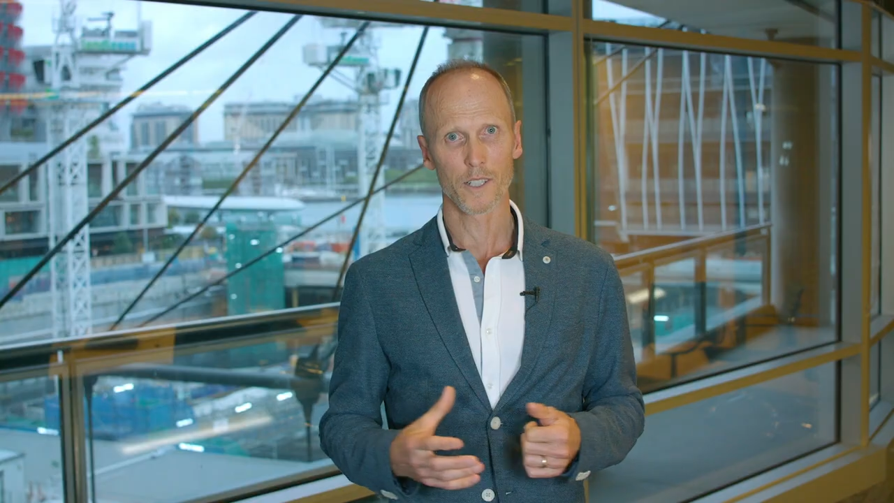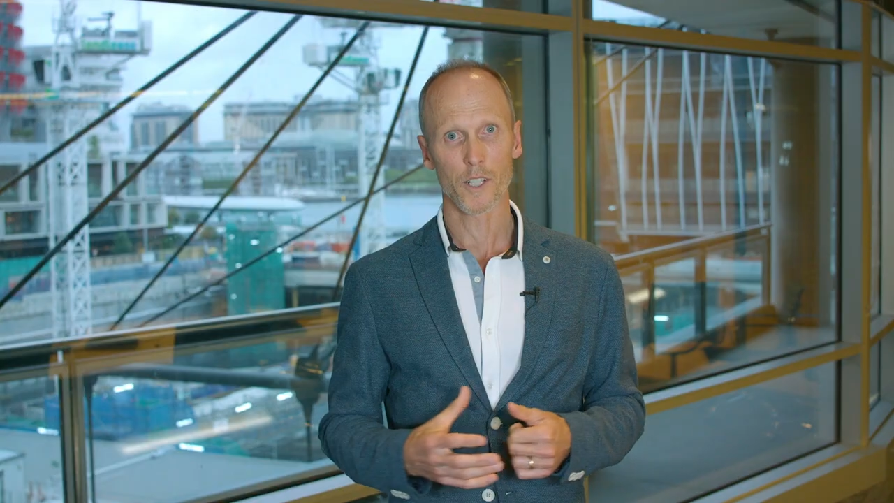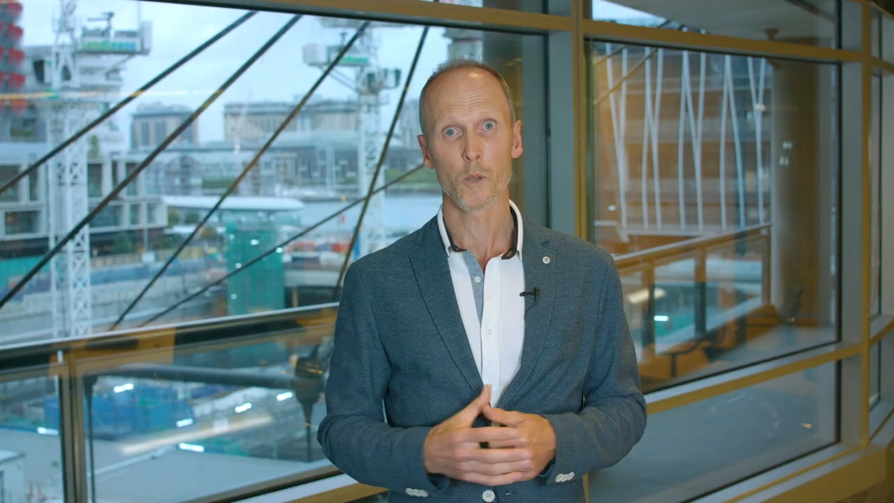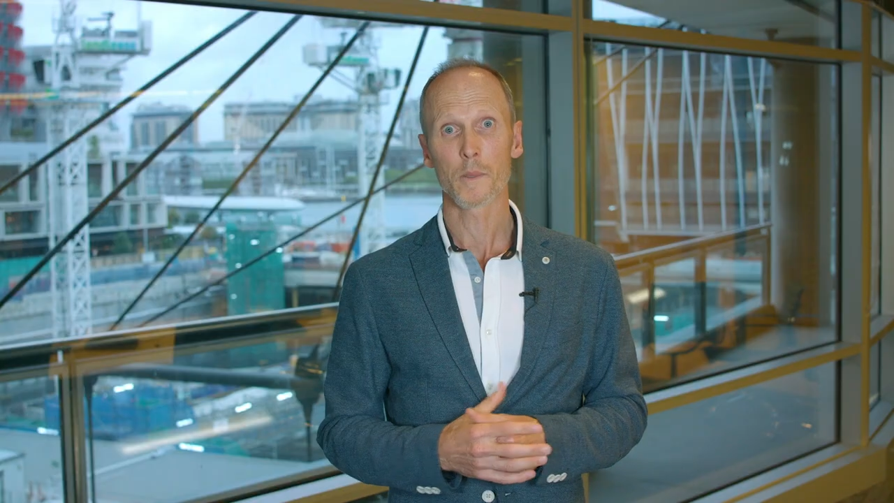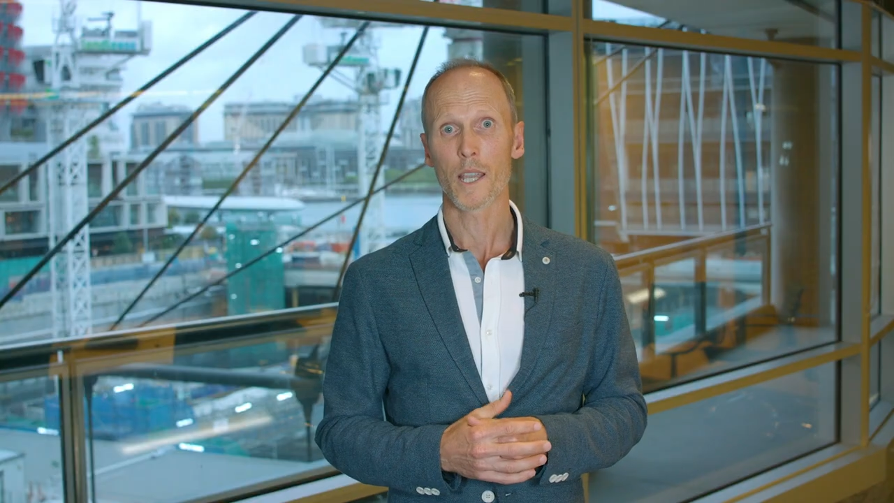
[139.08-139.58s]

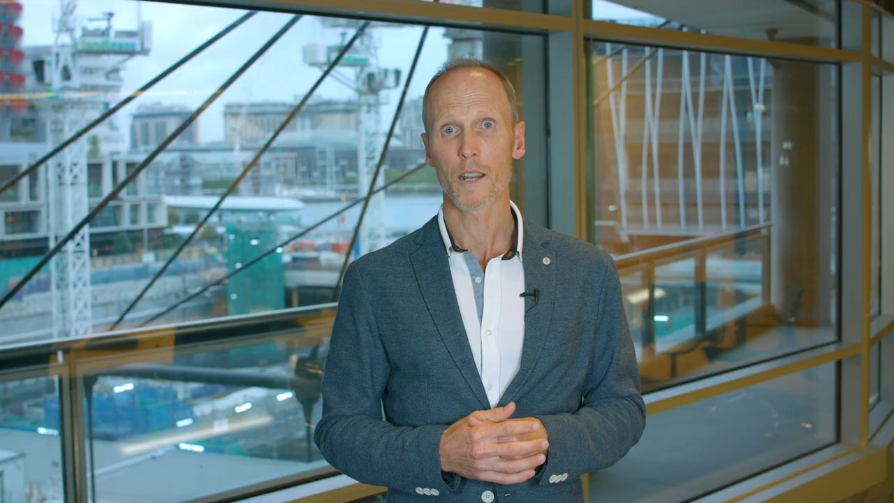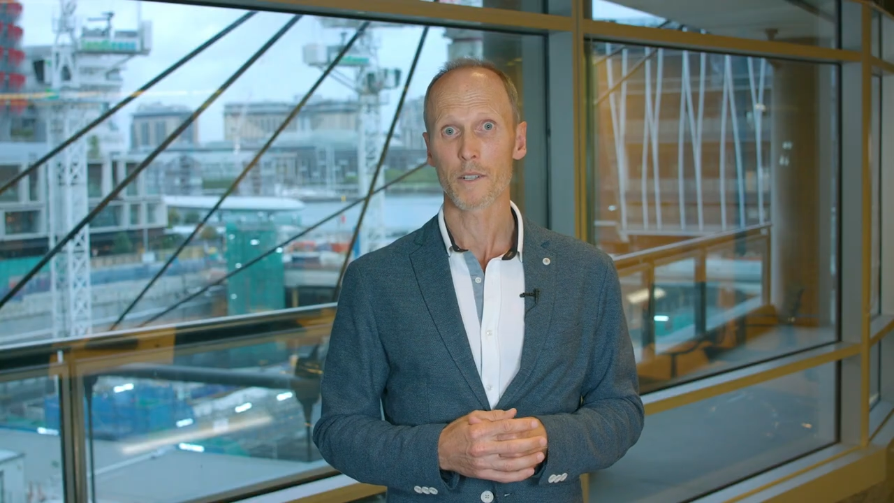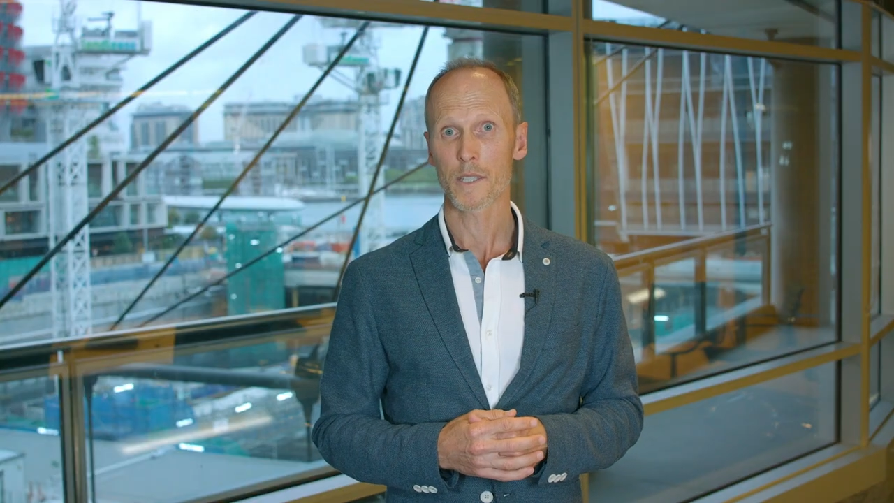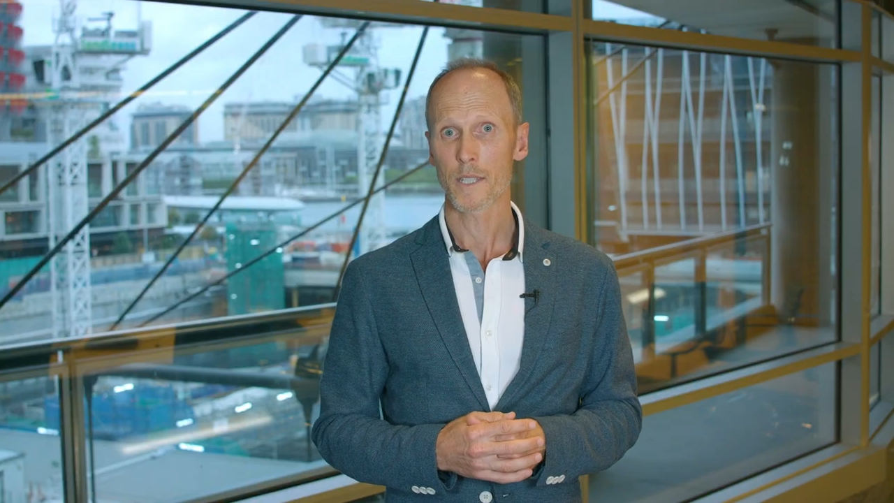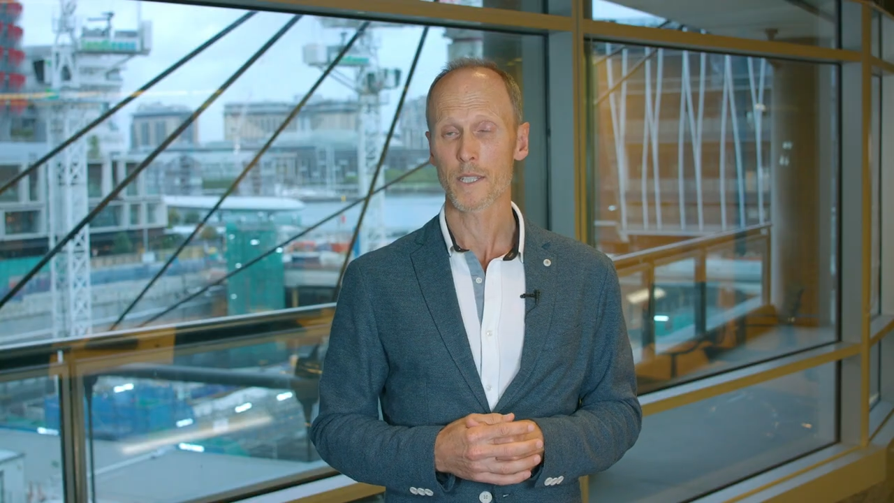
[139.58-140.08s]
that OPR are
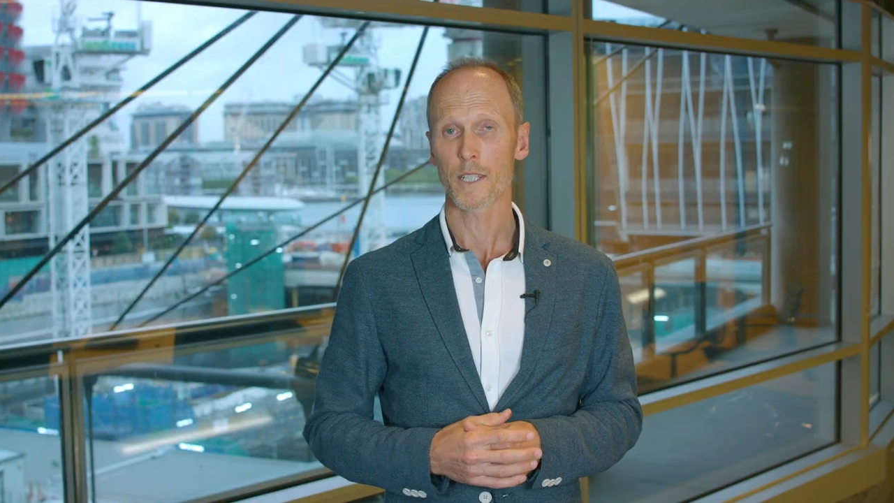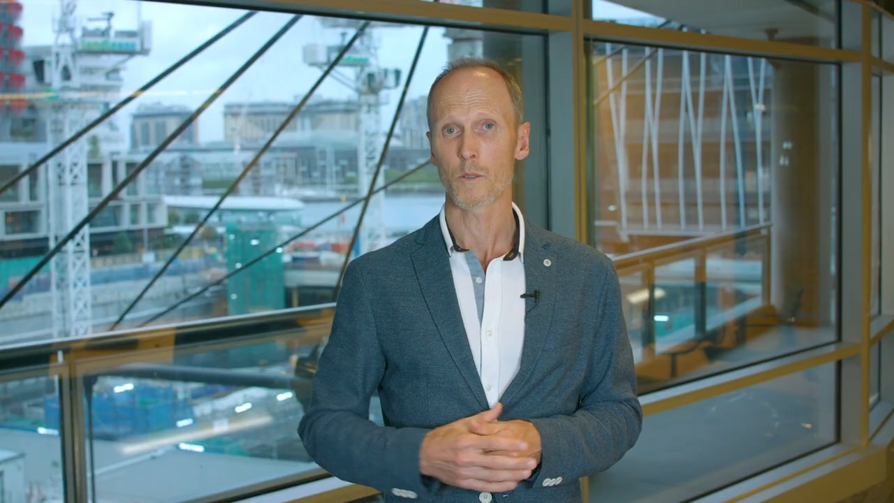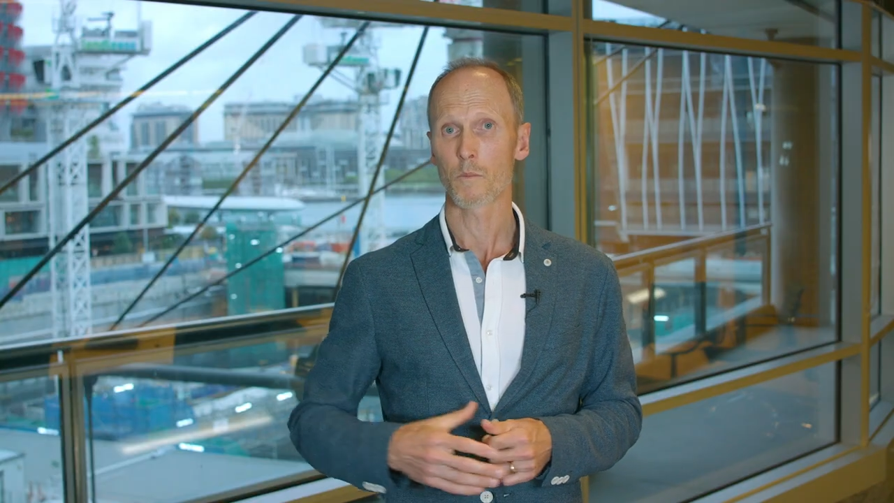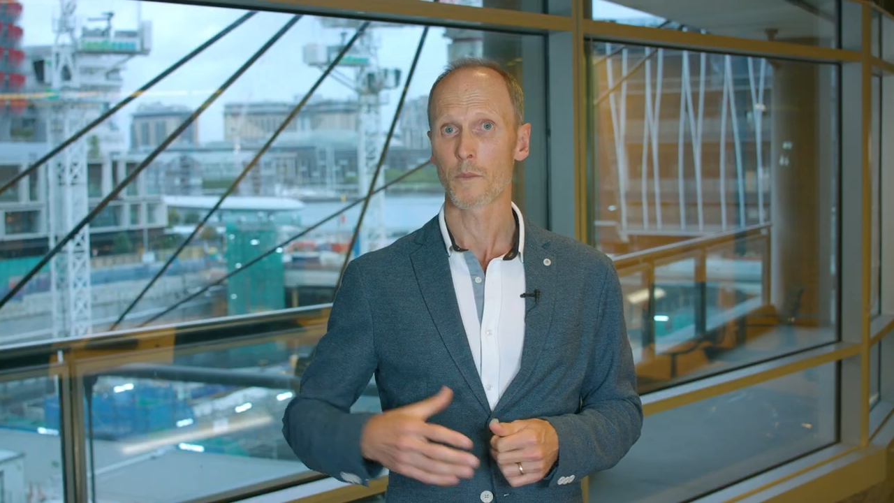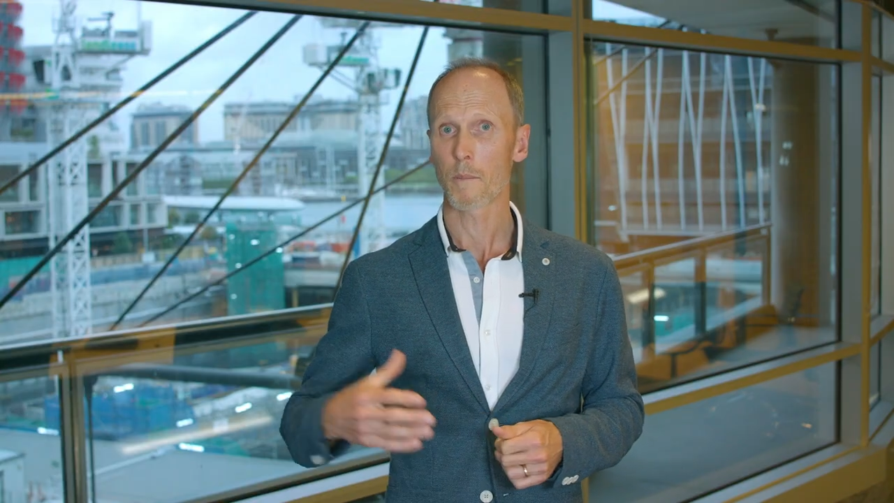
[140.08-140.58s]

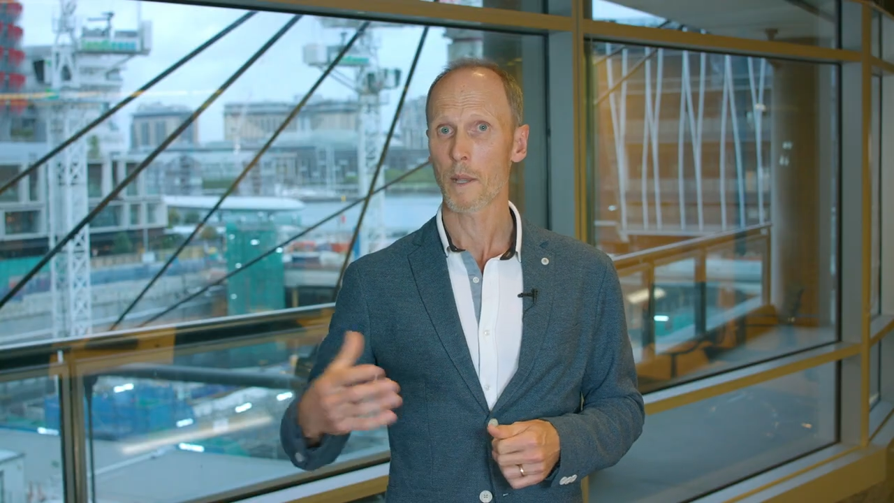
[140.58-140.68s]
assisting the